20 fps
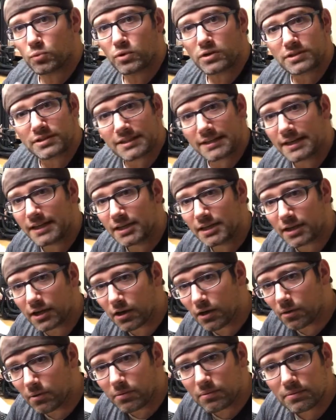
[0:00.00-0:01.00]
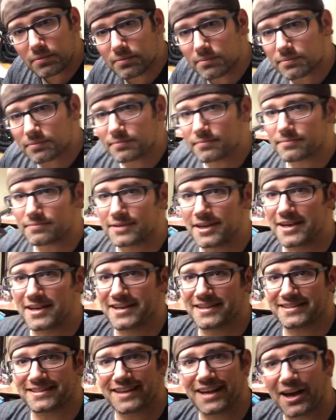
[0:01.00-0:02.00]
Where's the heat go?
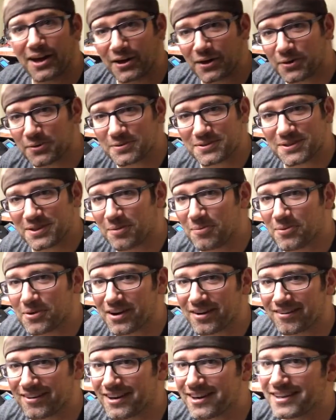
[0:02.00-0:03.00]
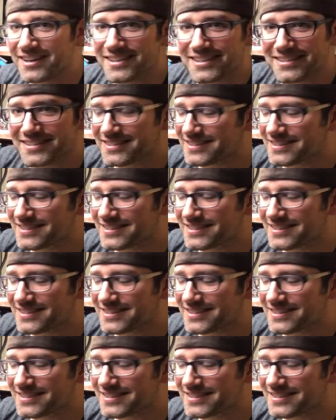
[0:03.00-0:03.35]
It's got to go somewhere, right?